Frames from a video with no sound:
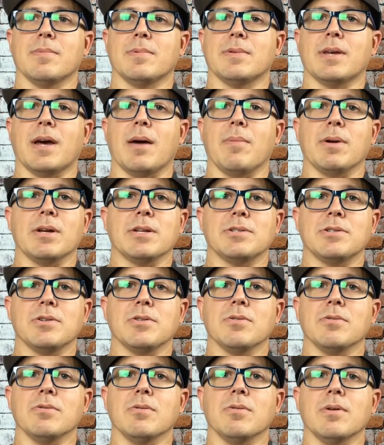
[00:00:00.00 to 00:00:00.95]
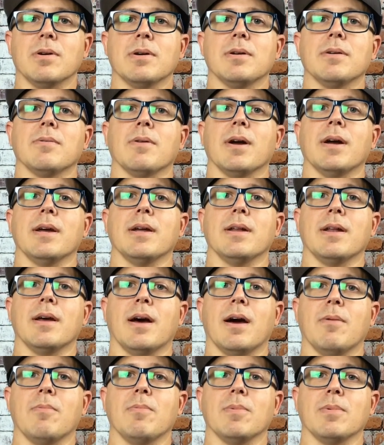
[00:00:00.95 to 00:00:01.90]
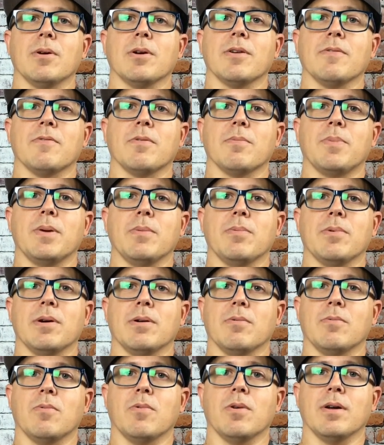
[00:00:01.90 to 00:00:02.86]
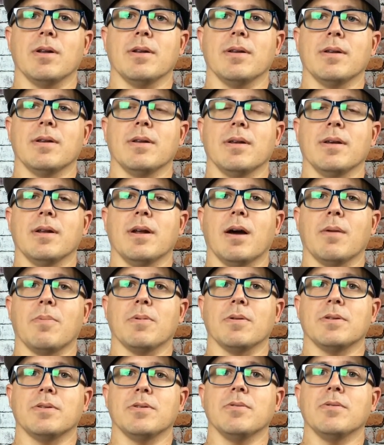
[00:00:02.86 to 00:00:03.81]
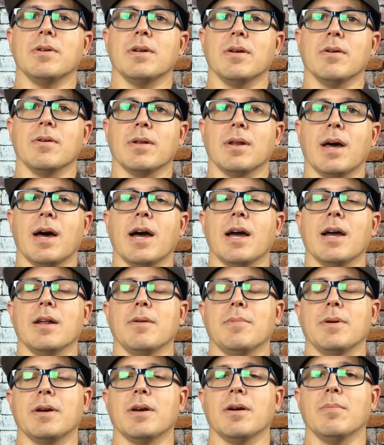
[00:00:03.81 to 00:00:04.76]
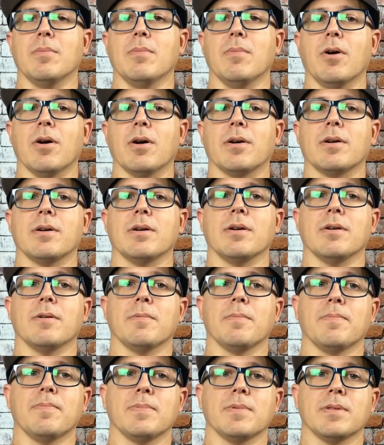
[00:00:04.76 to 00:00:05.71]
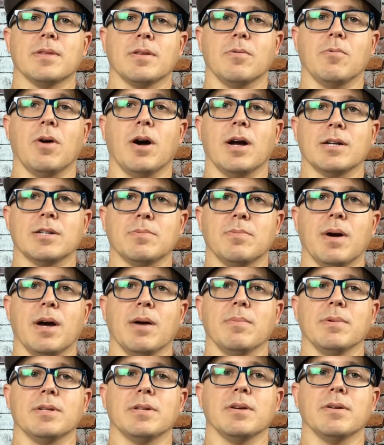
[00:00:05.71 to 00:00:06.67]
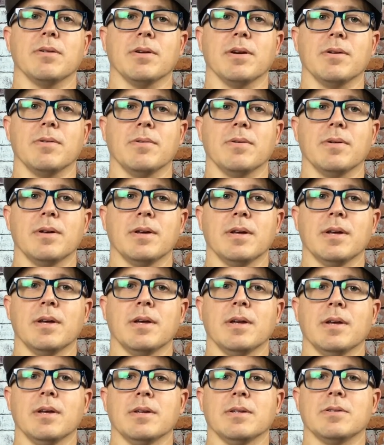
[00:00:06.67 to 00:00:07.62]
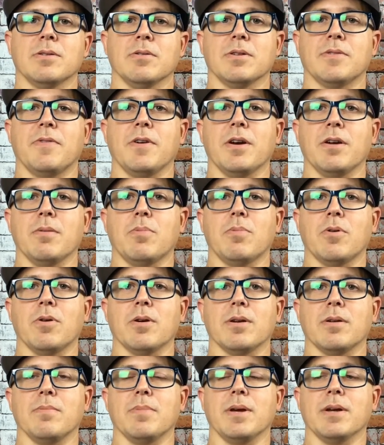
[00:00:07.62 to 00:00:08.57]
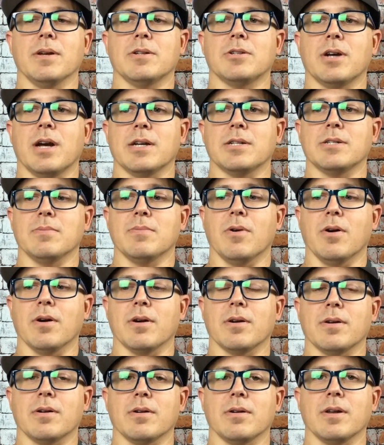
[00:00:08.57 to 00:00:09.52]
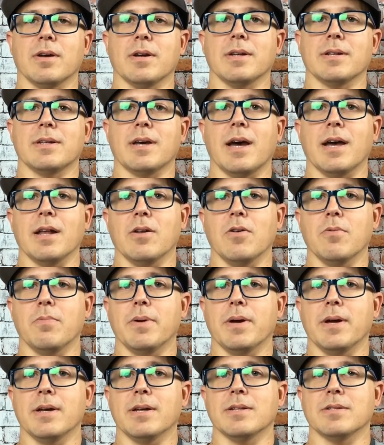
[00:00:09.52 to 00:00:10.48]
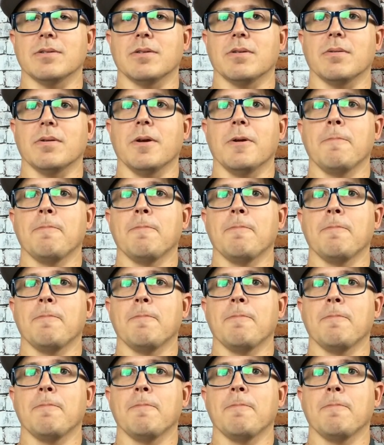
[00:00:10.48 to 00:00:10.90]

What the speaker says: tie my shoe, right? I'm looking for people that want an opportunity online and become a marketer to watch my material. So it's very important to be an attraction marketer. Look at Tai Lopez or